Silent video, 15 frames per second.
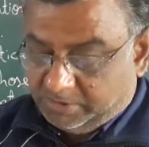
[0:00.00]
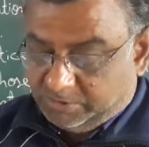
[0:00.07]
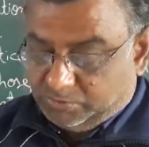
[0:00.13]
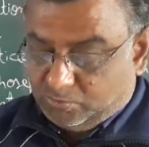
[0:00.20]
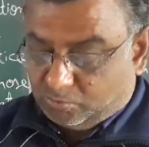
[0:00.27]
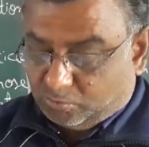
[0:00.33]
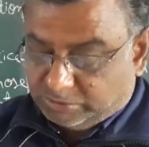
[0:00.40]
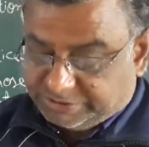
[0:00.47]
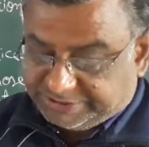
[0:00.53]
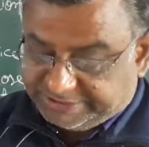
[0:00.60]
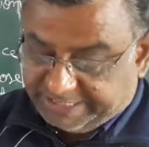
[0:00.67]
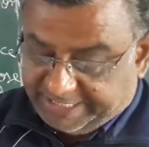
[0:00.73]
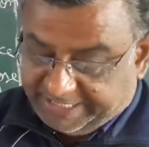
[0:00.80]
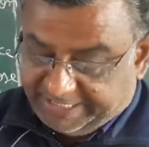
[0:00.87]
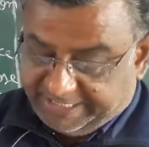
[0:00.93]
you could
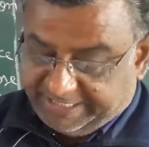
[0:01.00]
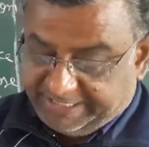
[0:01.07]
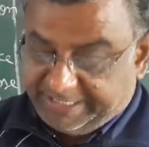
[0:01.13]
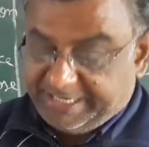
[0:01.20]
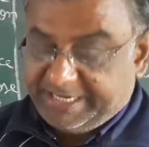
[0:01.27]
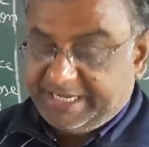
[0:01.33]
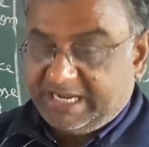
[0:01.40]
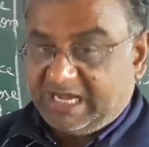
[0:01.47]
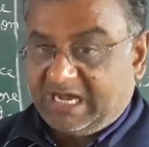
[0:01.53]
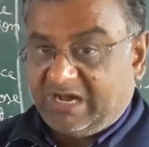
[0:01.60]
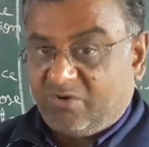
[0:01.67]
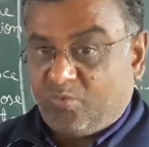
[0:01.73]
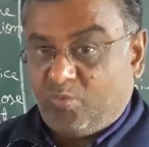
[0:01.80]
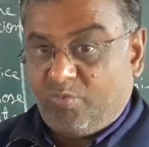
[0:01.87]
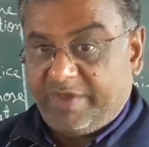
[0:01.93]
say, in
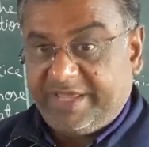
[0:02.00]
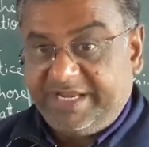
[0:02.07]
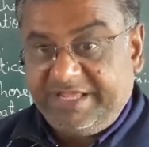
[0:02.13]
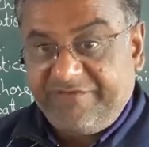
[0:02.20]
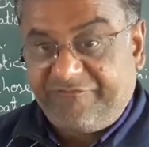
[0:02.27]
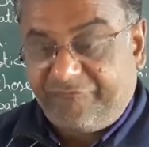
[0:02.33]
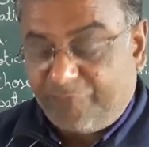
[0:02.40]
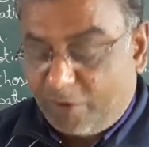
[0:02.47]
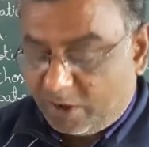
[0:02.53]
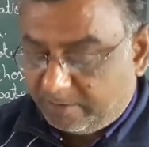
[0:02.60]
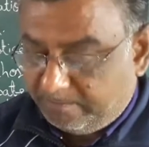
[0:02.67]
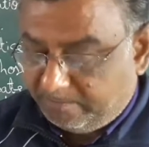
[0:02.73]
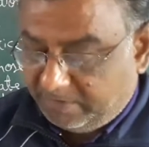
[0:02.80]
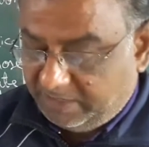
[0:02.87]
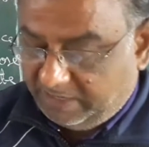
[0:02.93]
a very
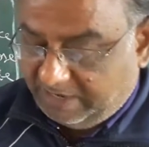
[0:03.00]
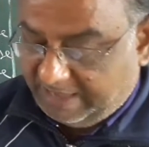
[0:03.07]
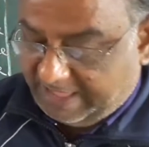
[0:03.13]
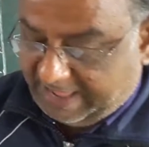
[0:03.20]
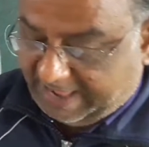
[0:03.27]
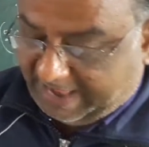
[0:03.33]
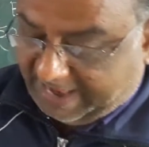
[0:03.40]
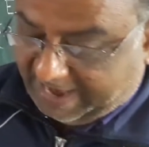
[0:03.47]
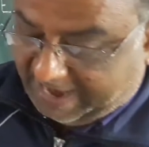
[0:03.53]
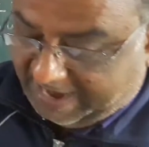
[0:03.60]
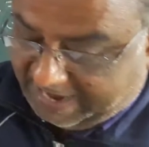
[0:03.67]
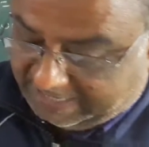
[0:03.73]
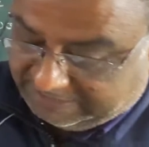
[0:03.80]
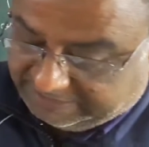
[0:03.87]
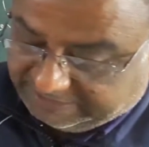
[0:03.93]
formal
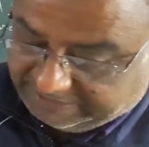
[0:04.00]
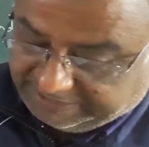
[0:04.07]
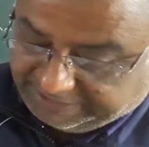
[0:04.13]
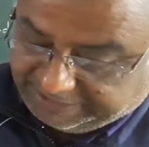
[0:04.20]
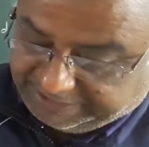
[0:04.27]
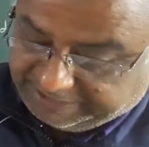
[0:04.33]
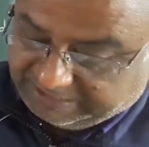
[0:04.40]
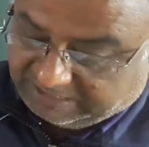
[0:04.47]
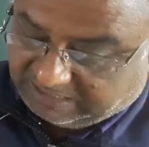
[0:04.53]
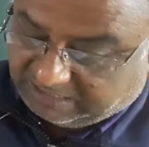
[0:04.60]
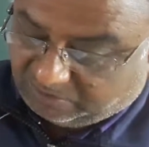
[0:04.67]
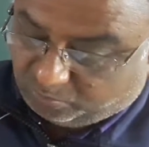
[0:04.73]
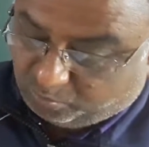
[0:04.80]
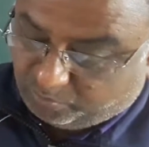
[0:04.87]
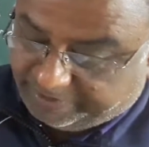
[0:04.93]
and in
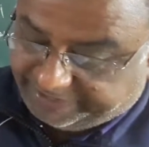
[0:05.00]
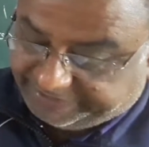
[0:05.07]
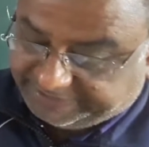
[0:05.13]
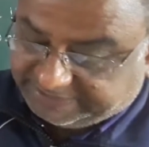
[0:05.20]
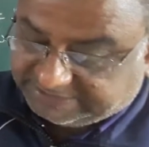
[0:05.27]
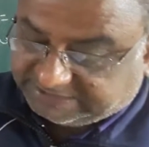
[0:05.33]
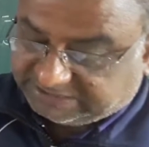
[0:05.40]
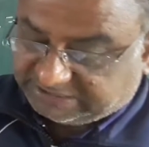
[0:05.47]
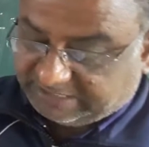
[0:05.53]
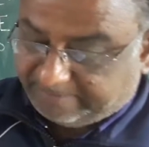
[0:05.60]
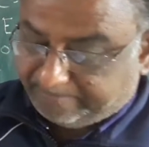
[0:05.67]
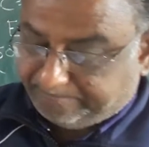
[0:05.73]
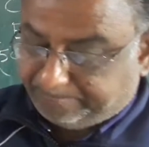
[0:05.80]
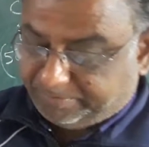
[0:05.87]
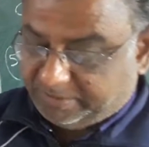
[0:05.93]
a very
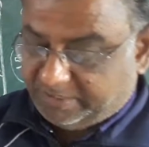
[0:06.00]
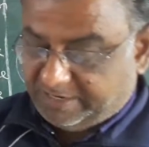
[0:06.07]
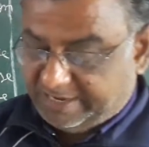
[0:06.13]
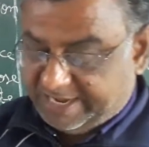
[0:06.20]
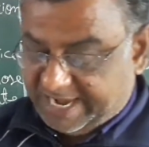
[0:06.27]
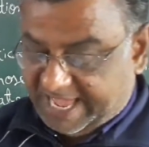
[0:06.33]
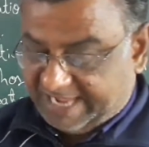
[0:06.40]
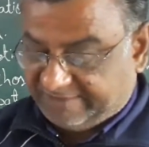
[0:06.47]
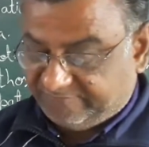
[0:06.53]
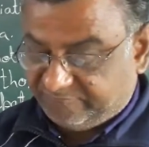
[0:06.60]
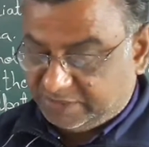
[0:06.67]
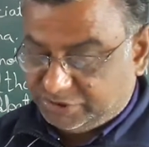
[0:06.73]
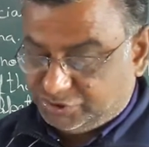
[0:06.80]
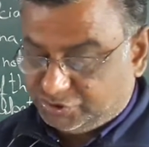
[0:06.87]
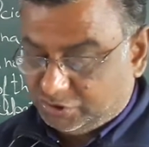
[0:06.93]
simple
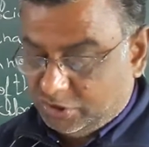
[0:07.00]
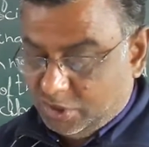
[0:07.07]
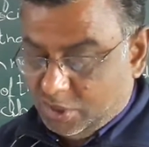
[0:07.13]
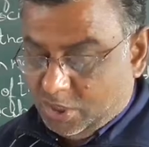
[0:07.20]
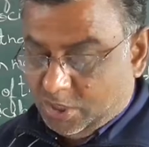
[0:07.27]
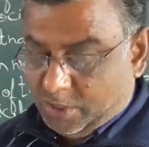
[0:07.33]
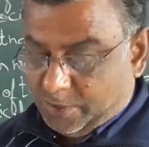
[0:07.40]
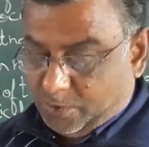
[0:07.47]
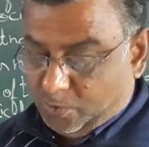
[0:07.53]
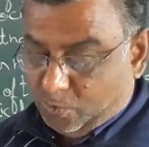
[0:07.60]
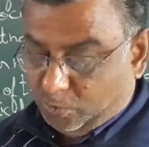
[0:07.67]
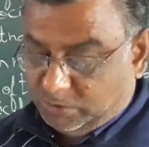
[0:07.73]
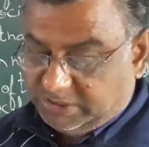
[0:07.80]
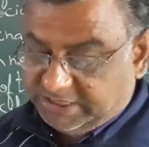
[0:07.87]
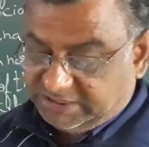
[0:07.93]
language.
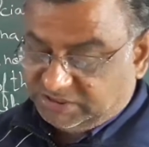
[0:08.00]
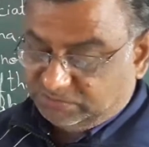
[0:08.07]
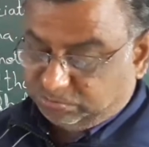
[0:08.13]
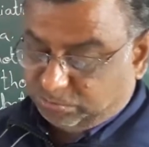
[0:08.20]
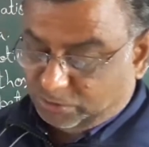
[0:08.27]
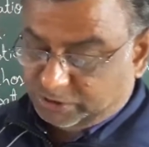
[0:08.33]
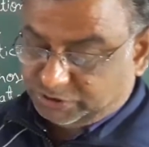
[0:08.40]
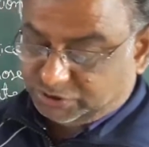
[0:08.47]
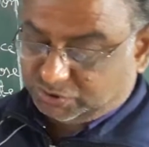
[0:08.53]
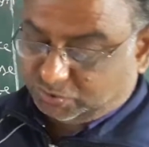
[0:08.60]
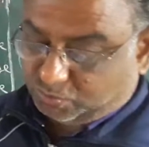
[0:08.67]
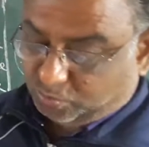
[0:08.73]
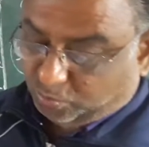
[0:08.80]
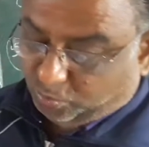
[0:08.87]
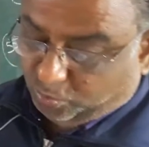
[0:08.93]
Notice for
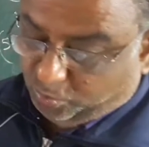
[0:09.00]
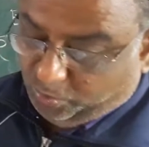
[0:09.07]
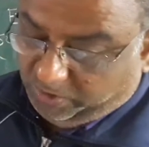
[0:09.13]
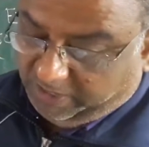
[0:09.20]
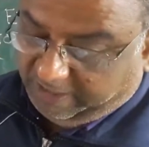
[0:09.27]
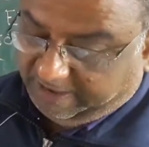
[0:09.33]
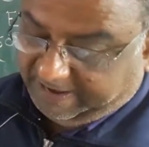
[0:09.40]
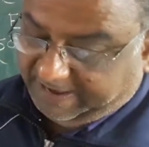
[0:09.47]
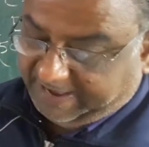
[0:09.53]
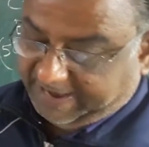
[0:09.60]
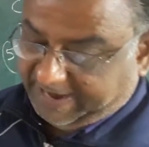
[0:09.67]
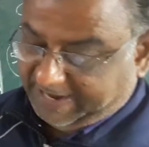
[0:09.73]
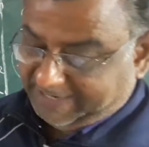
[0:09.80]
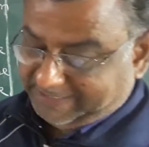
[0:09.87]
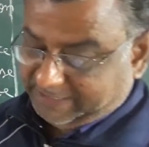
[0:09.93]
school
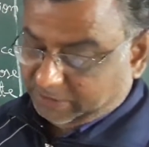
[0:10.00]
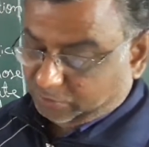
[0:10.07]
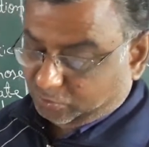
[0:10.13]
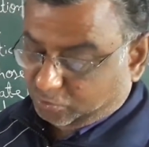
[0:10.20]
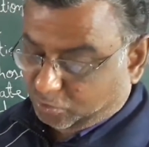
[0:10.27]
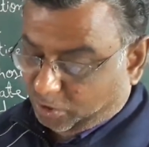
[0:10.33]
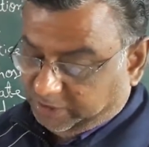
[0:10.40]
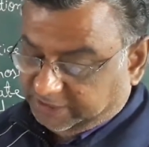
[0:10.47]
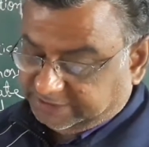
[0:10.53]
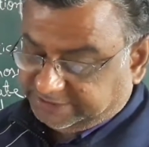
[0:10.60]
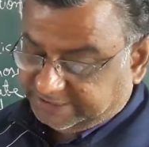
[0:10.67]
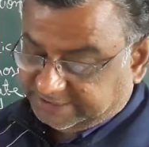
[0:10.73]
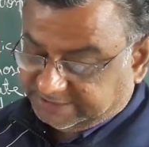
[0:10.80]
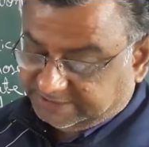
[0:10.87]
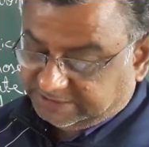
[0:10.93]
and
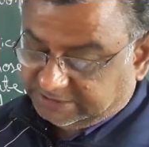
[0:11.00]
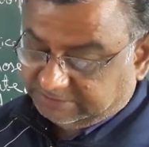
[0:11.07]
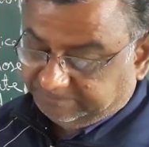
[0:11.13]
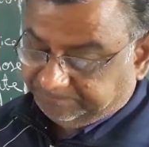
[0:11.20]
colleges.